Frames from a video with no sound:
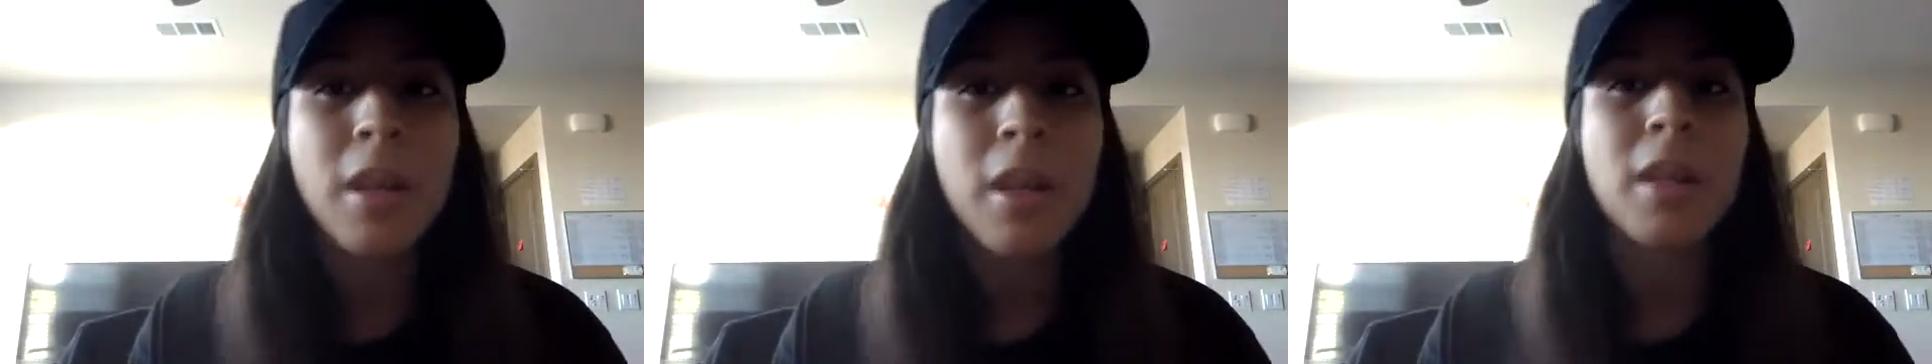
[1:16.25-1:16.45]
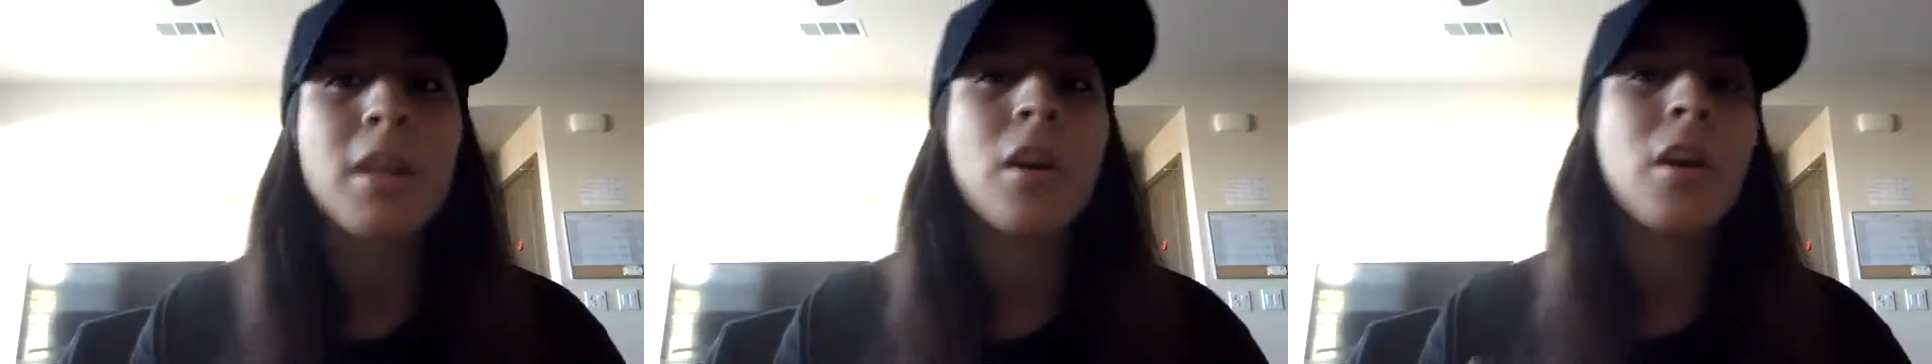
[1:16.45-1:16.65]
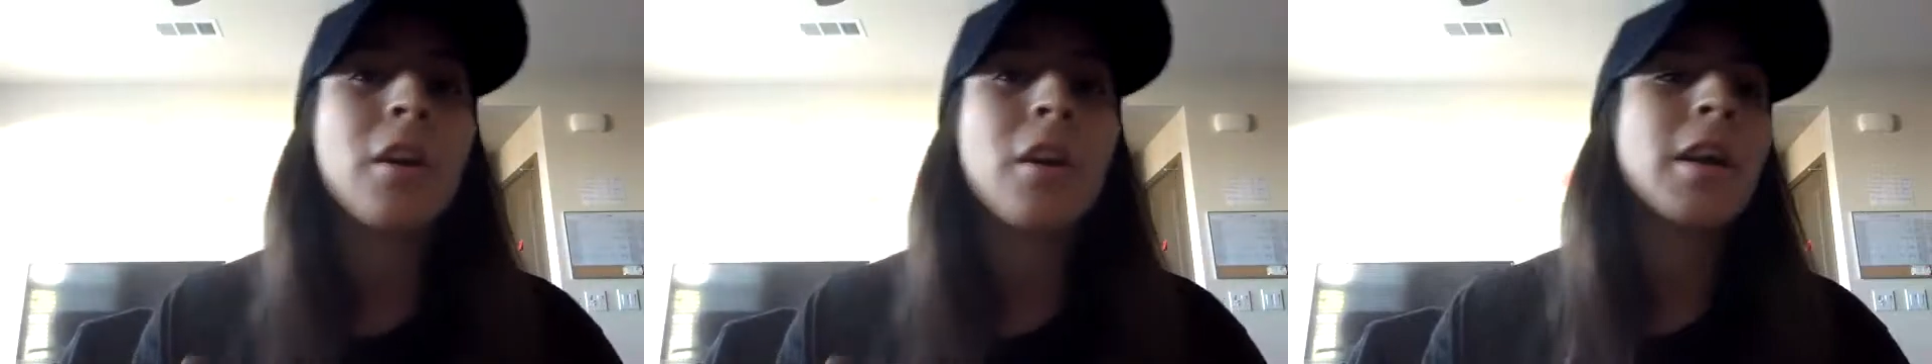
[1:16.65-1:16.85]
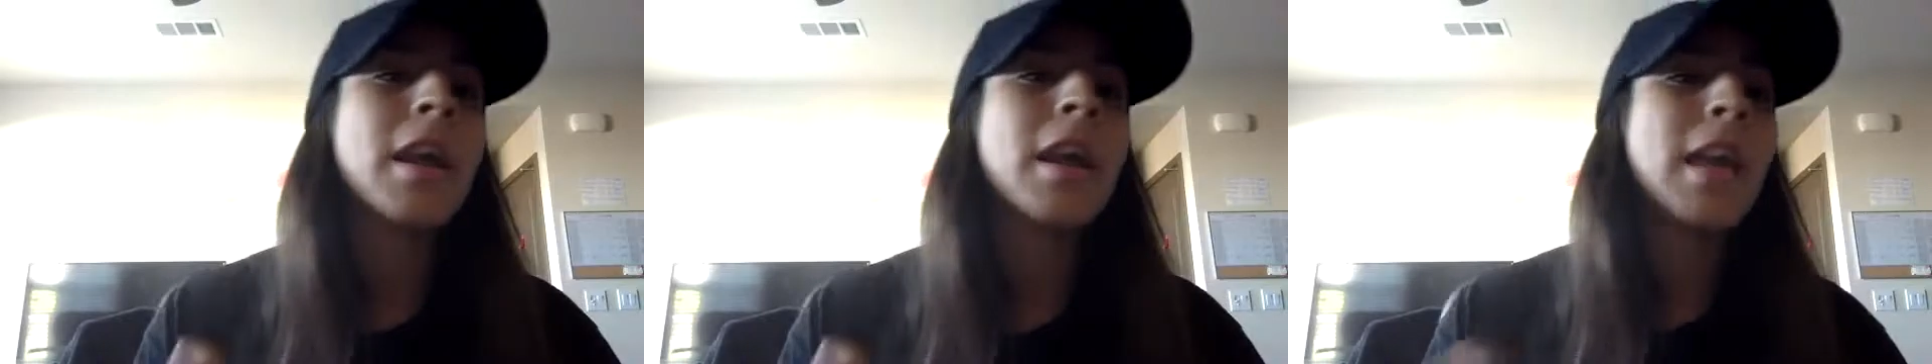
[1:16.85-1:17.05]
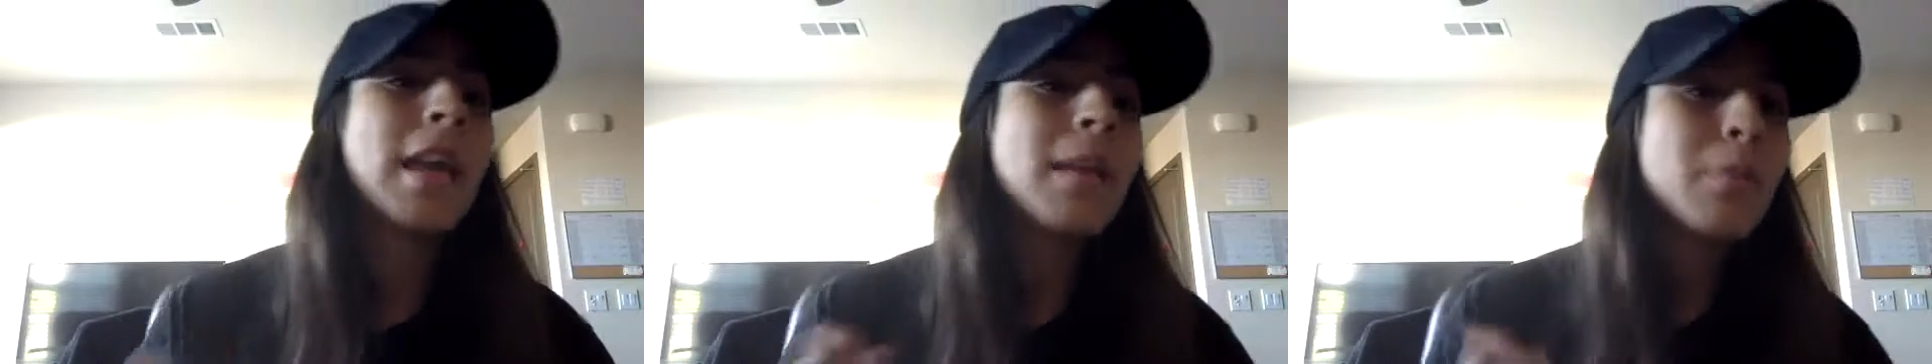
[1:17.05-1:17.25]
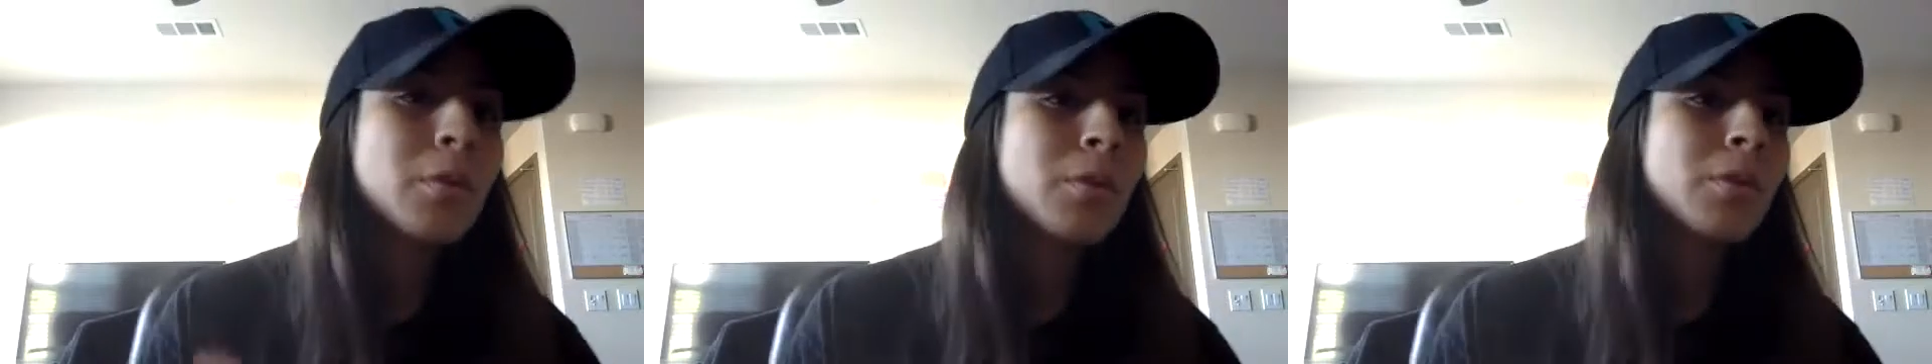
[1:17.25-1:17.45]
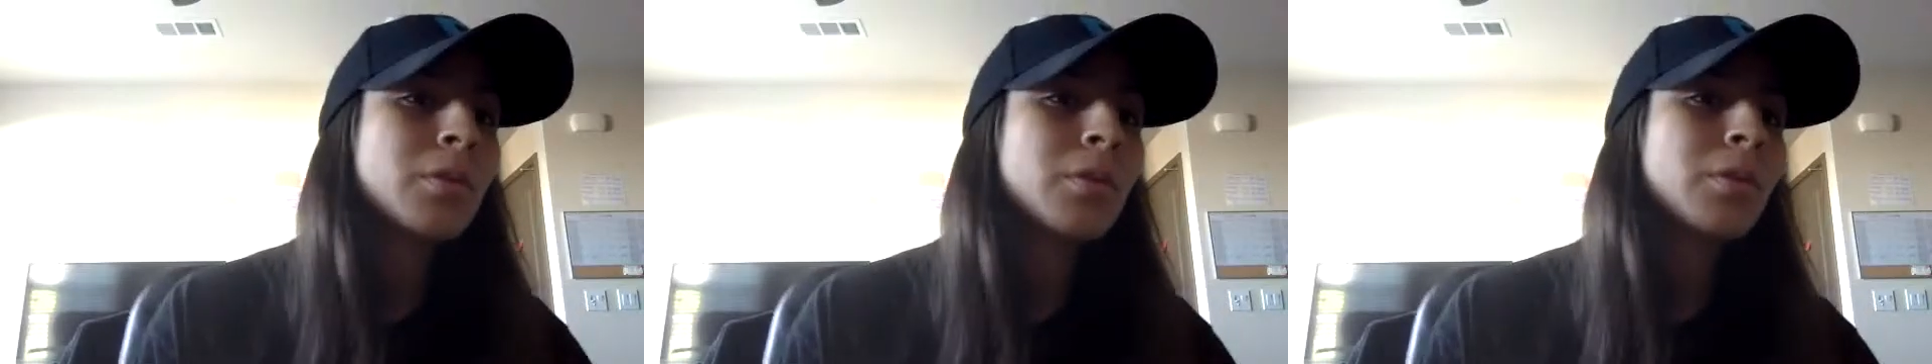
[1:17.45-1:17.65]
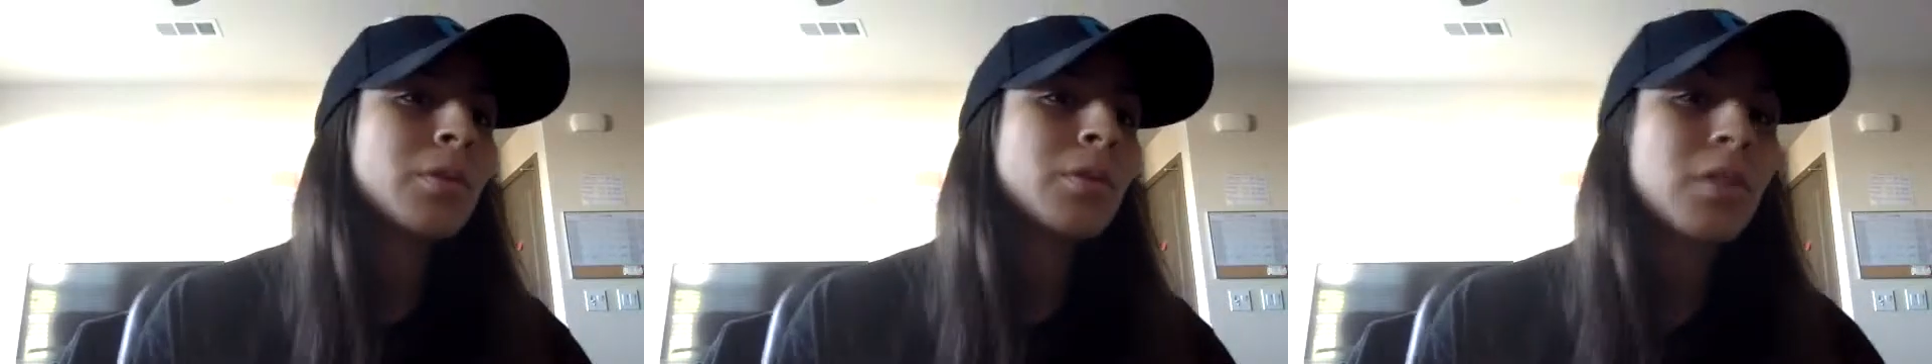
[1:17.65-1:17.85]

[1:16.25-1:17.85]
and are able